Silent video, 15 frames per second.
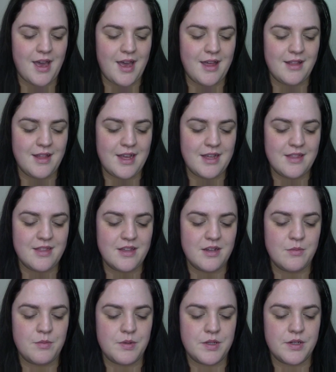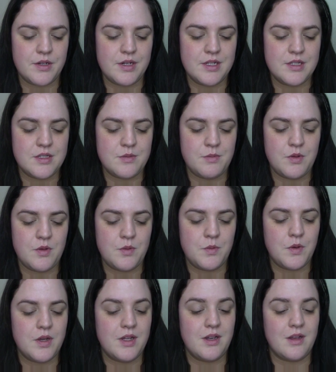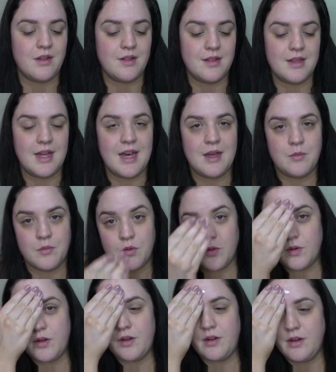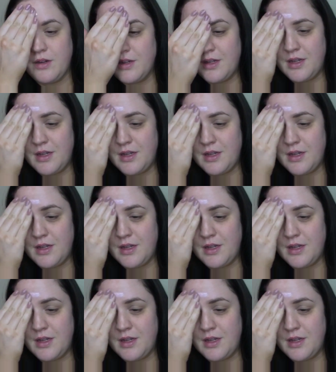I like their Blur and Smooth one a lot more.